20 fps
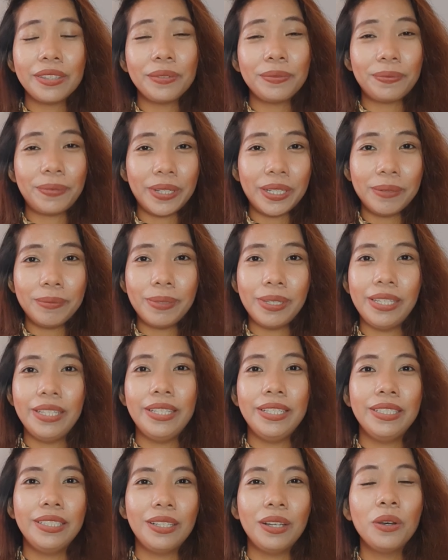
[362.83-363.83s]
the verb
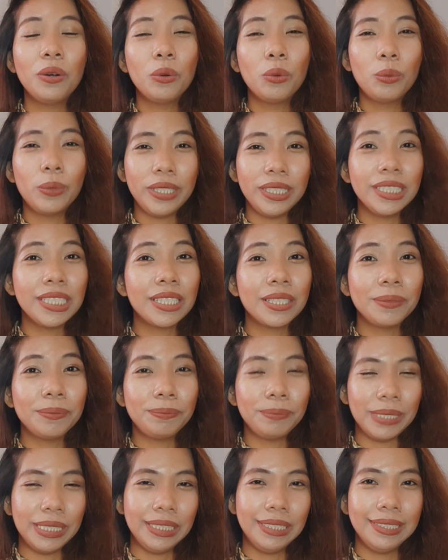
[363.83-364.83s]
is will
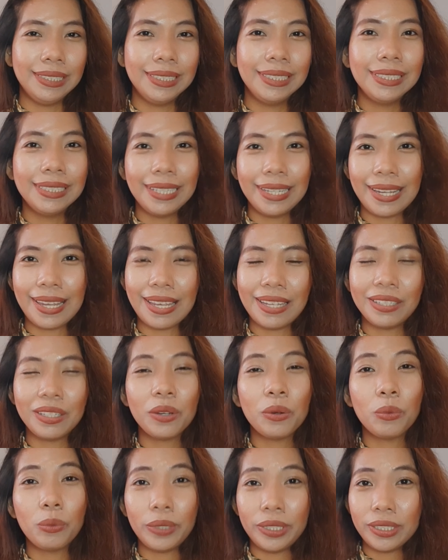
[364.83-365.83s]
submit.
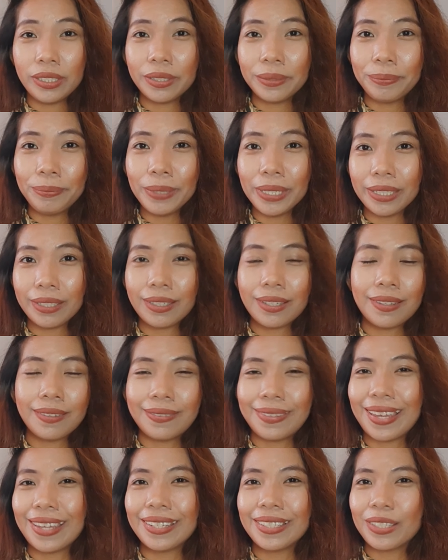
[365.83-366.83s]
Again, will submit.
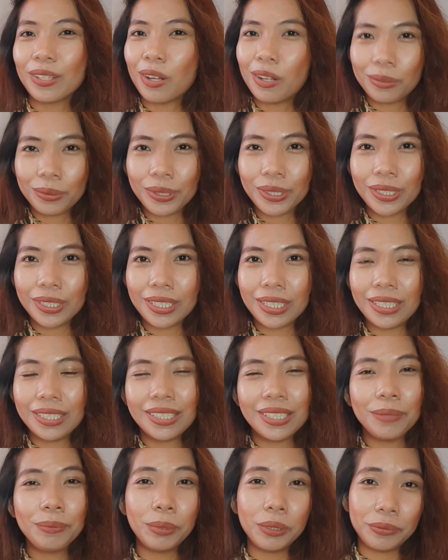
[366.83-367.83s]
That is obviously in
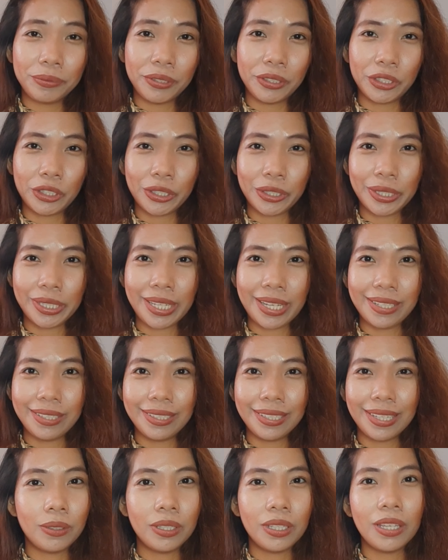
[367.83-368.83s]
simple future
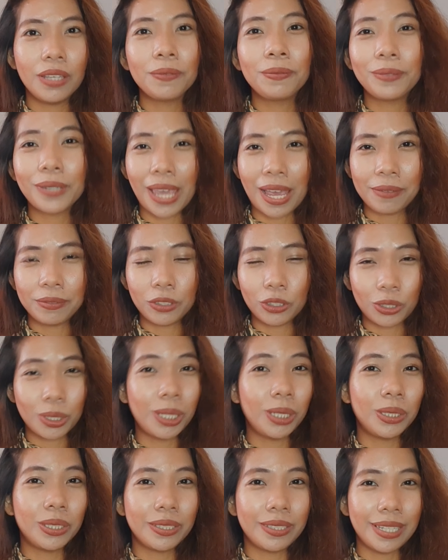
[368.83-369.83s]
tense. If we have to
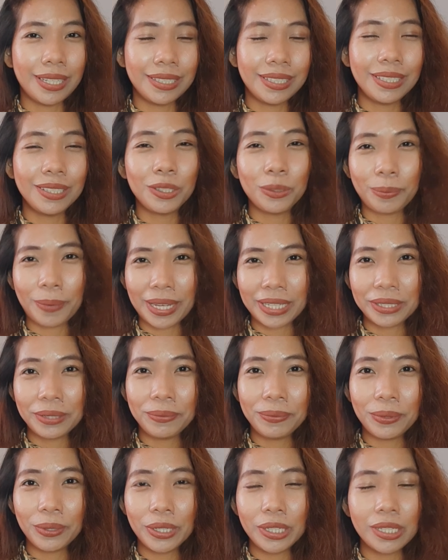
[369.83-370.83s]
change this into
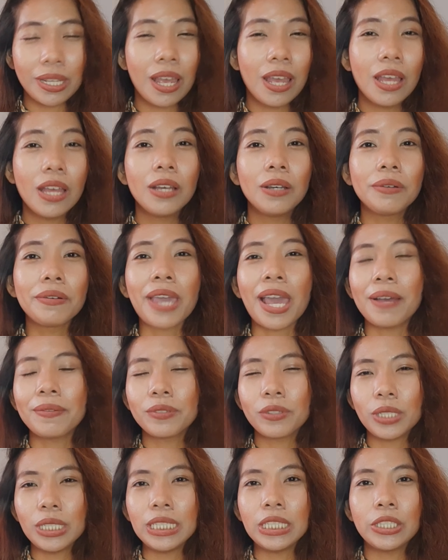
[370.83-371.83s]
passive voice, we have
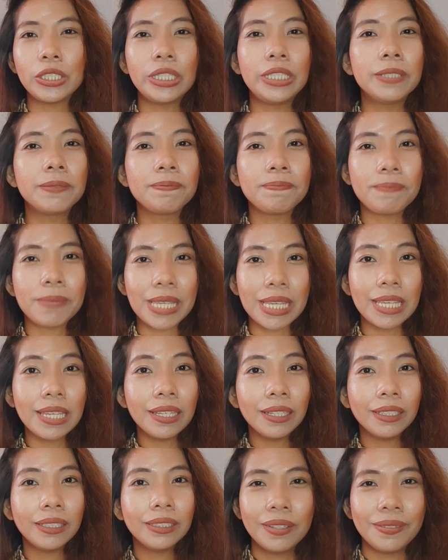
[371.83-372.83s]
to insert be,
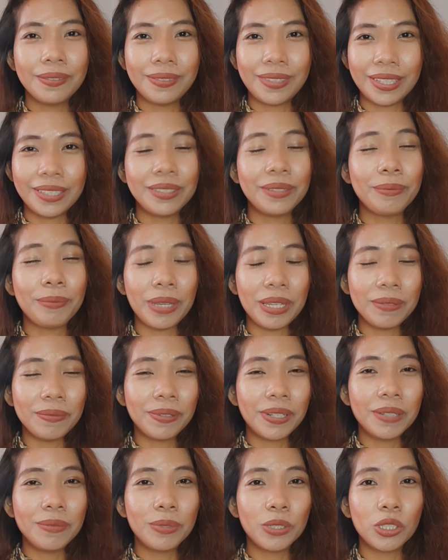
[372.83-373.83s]
then the main
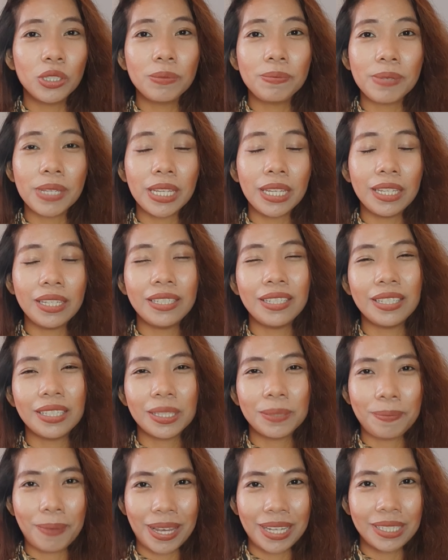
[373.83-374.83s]
verb should be in
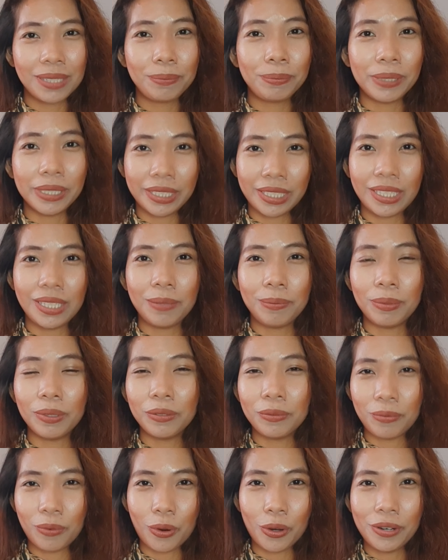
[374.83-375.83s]
its past participle
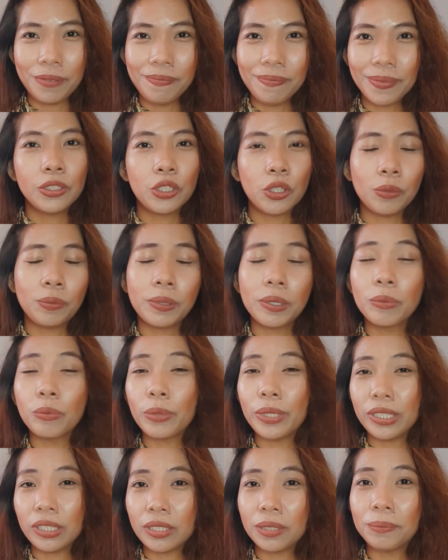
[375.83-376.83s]
form. So from
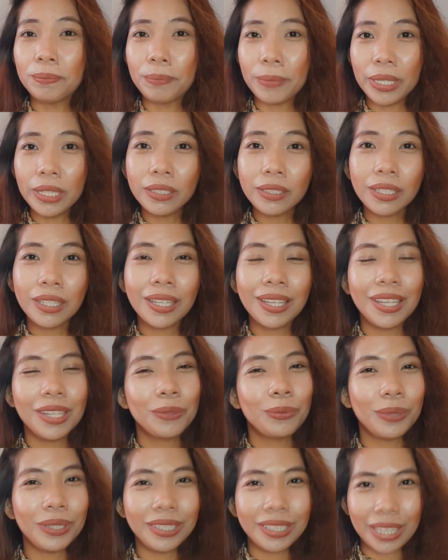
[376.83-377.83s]
will submit,
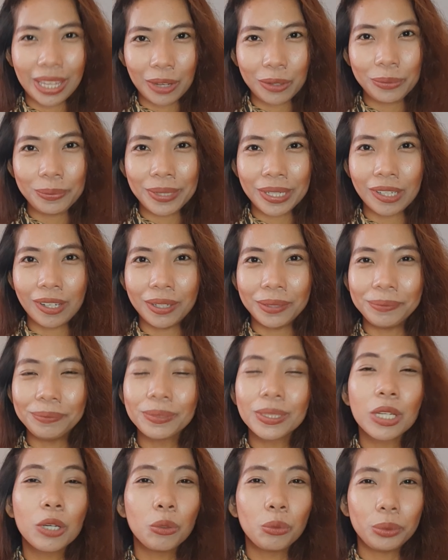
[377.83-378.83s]
it will now become
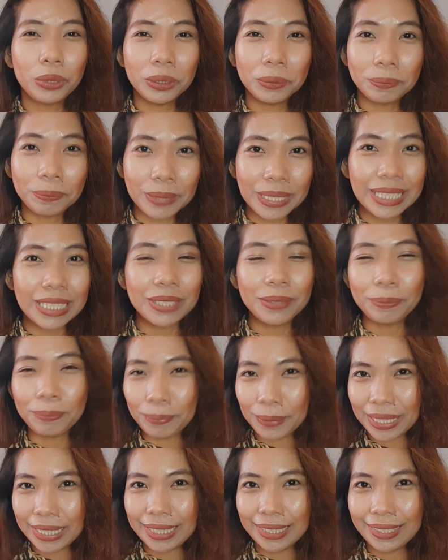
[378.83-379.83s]
will be
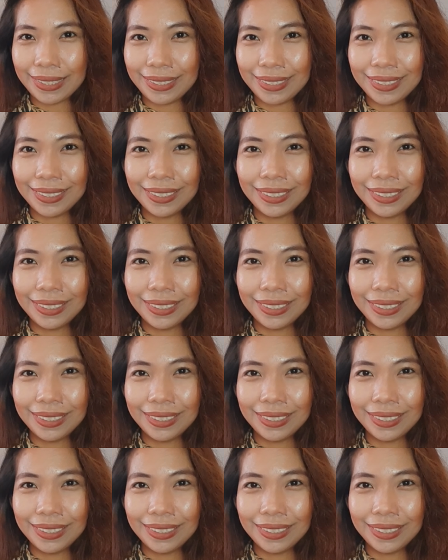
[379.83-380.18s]
submitted.